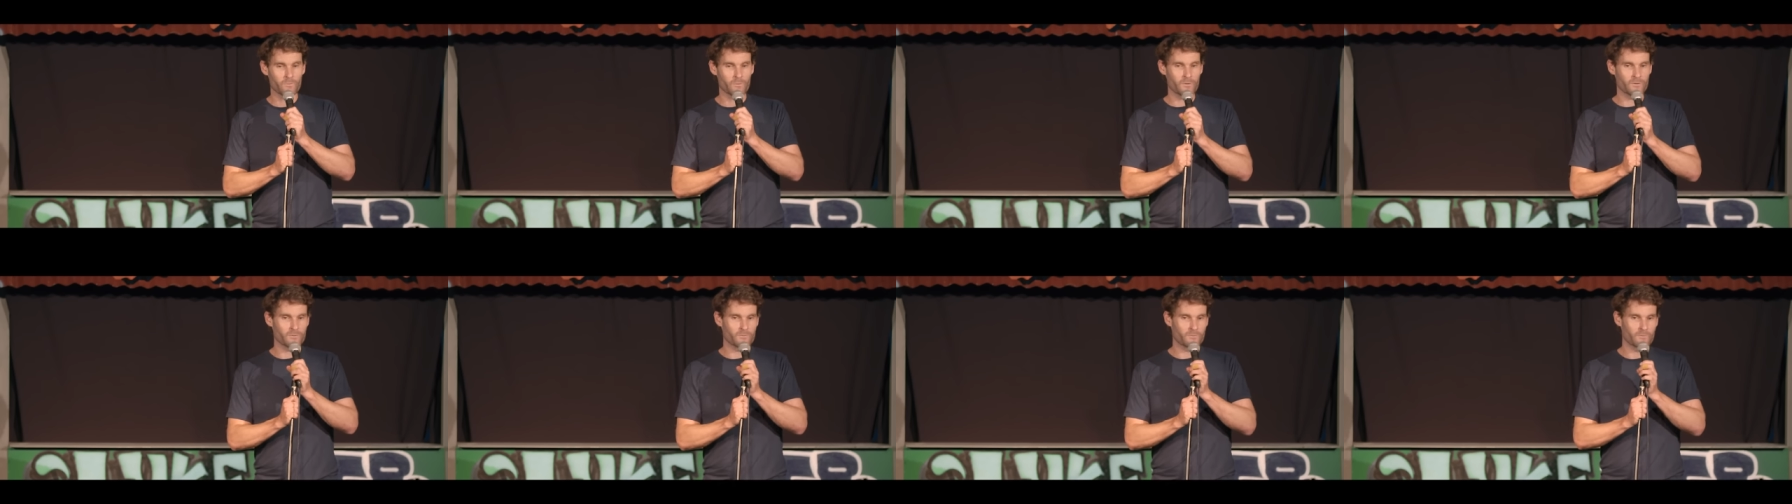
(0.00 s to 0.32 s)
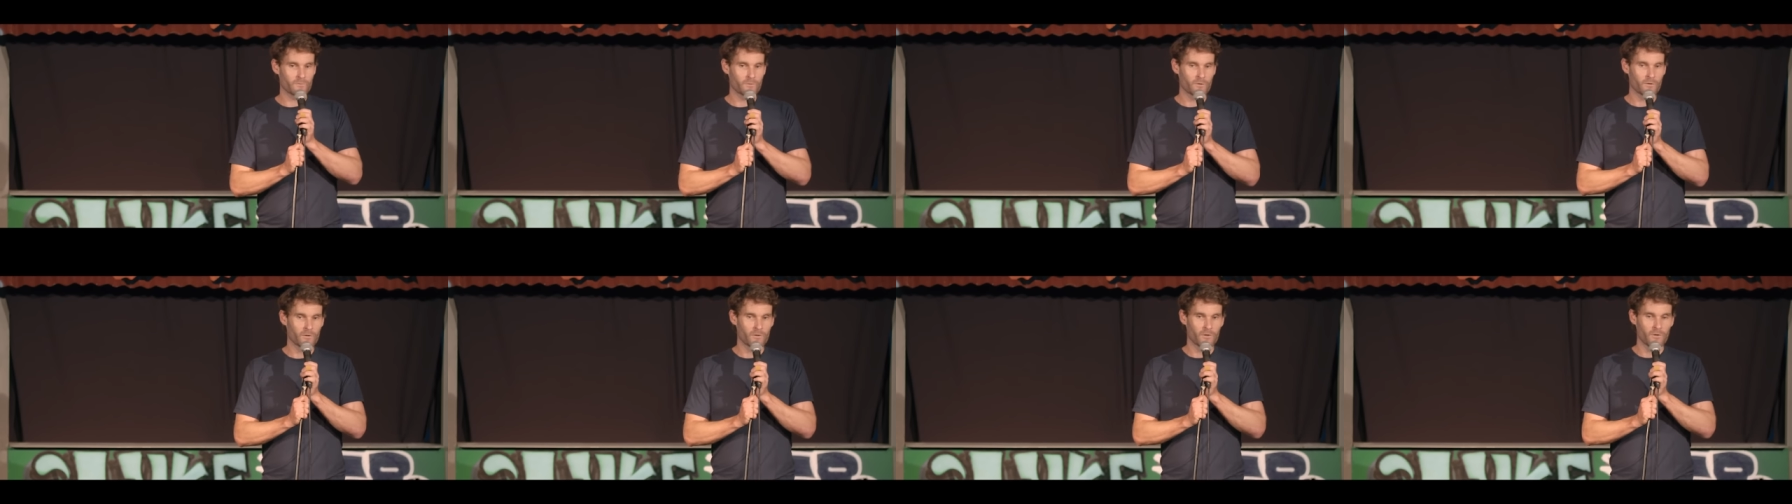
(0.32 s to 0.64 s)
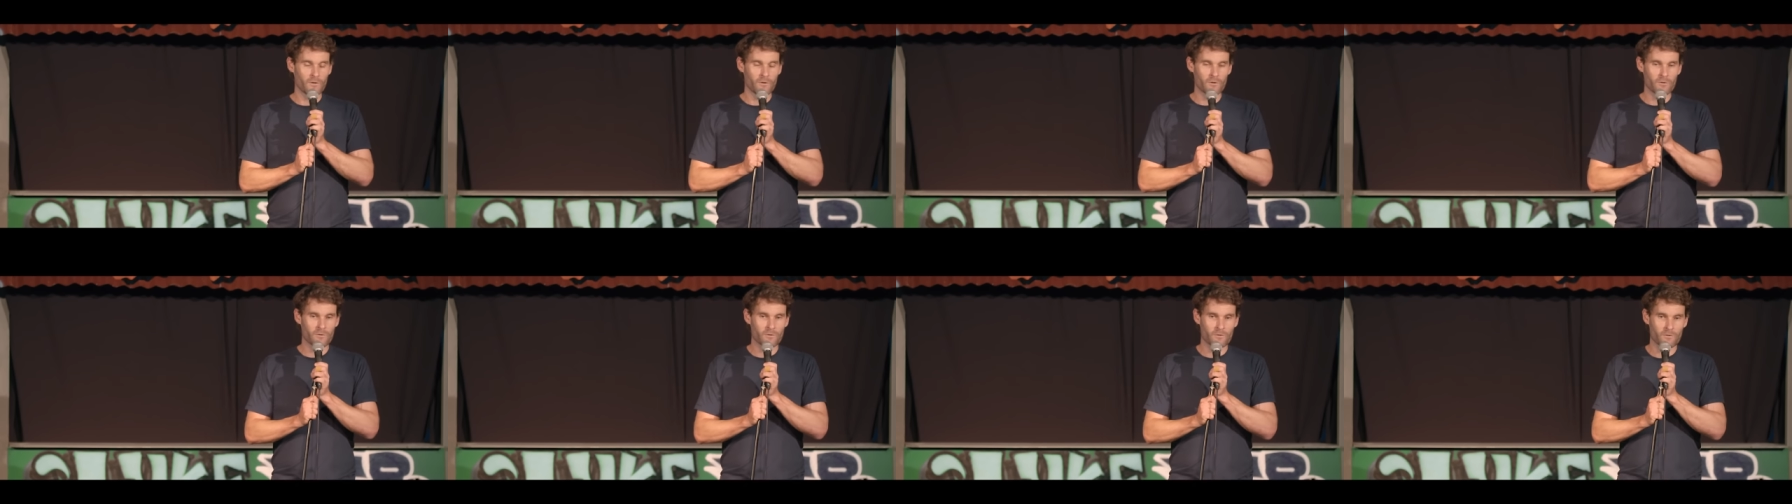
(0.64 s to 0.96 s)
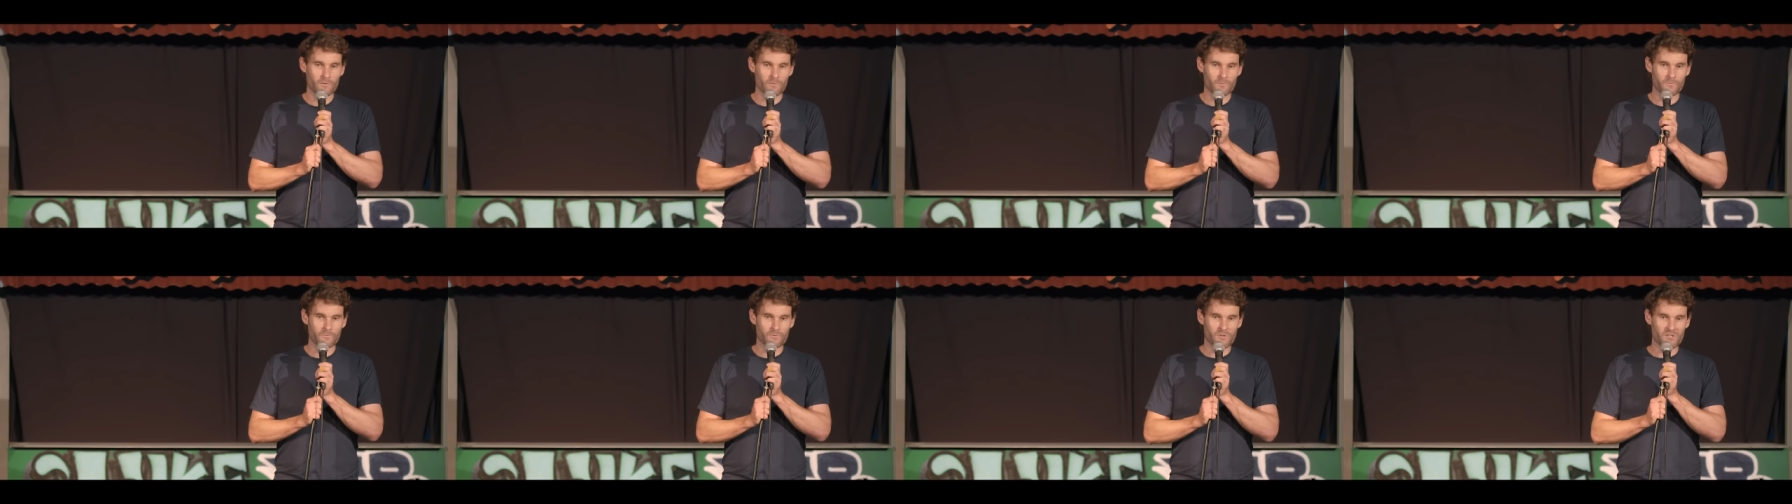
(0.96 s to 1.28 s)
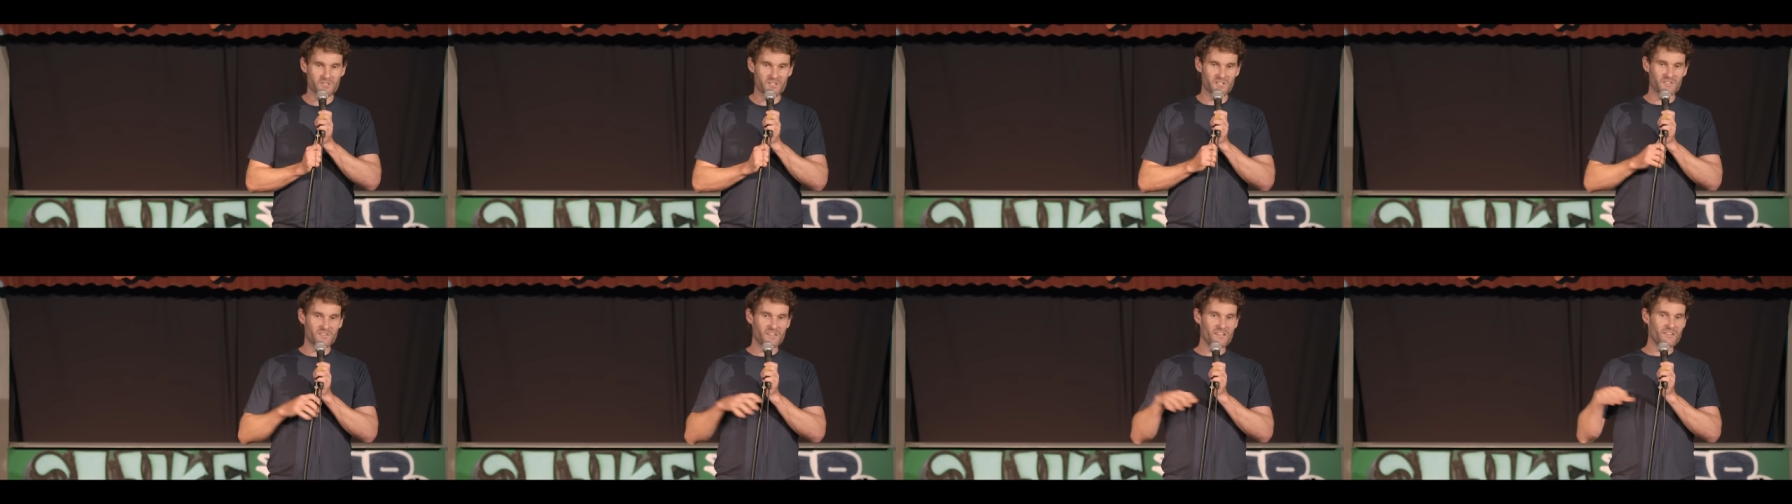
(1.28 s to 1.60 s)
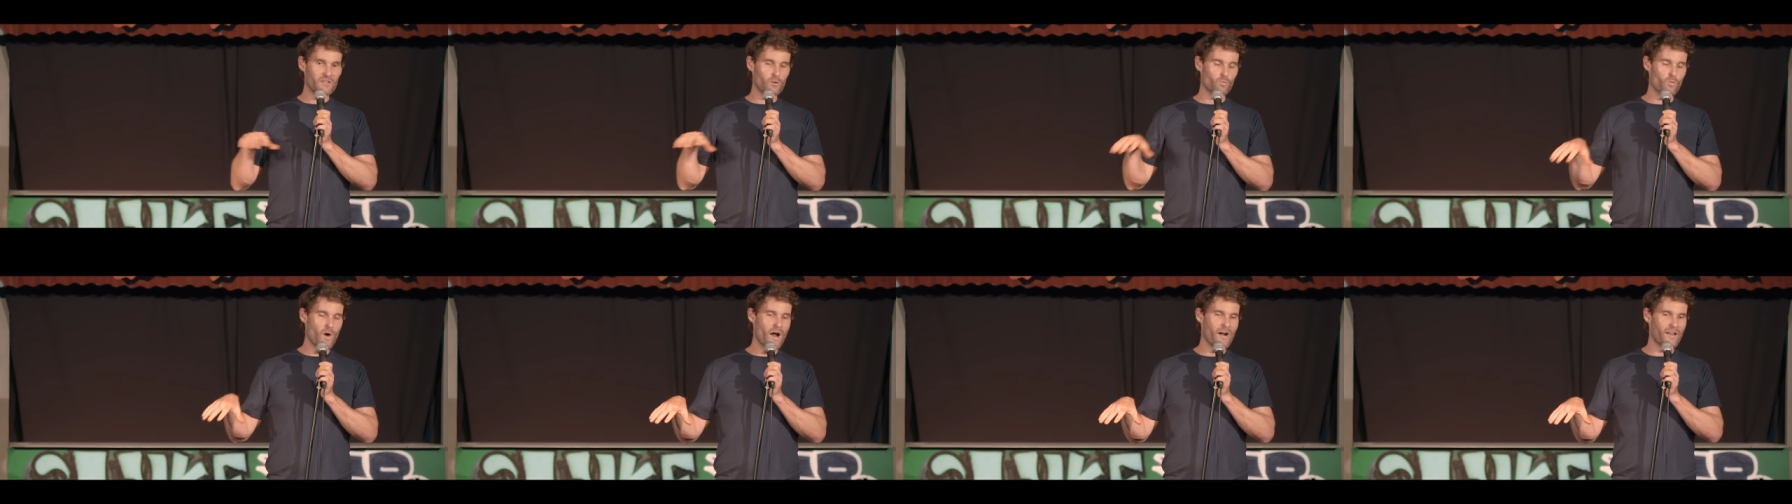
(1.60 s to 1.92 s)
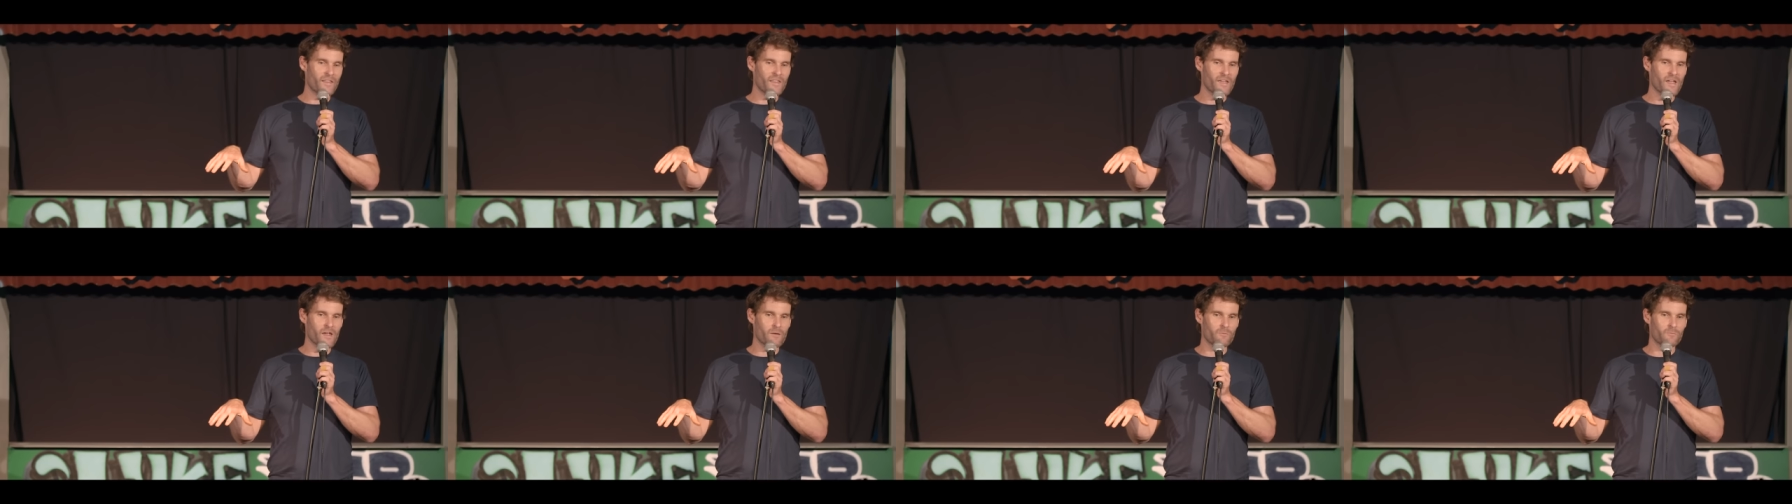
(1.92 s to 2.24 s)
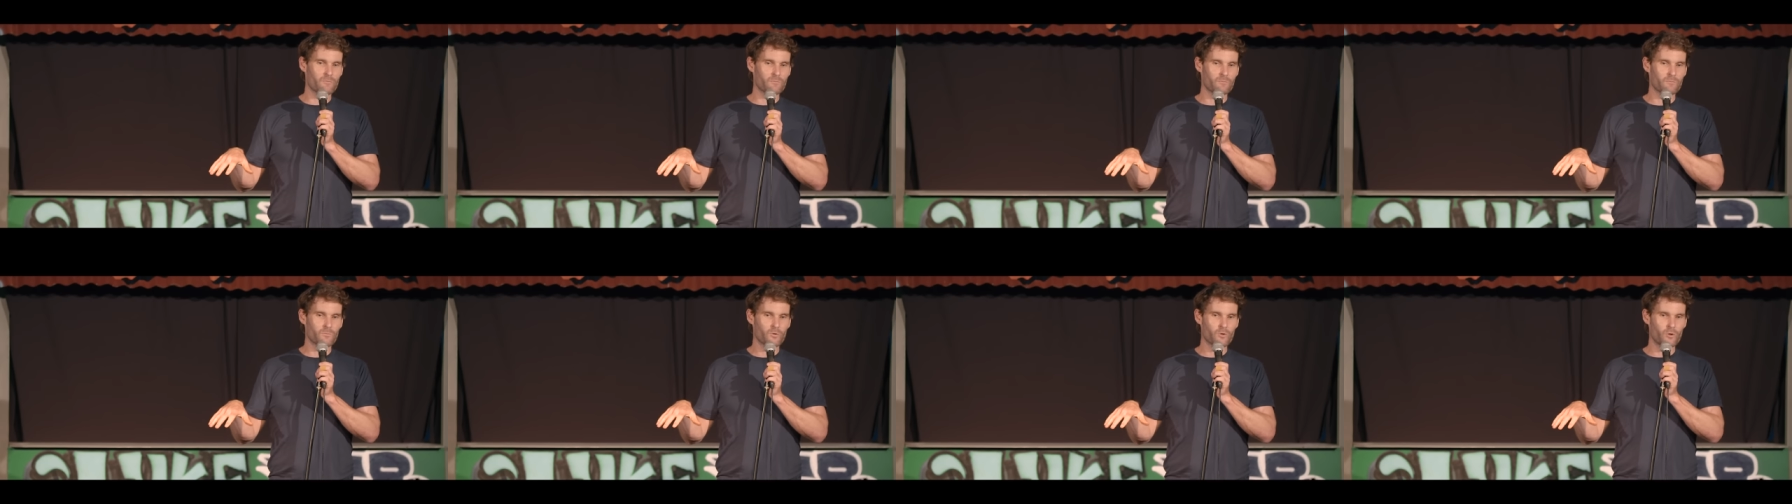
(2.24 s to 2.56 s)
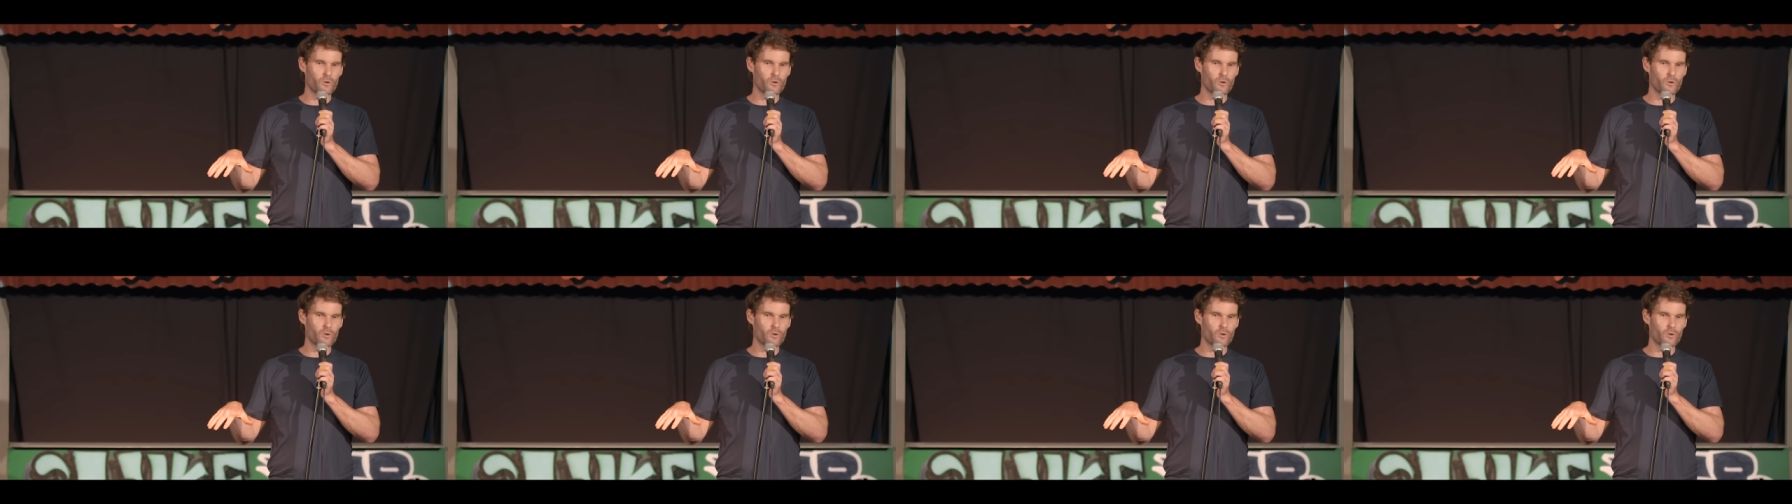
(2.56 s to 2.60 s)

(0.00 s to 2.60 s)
But just to think that one of them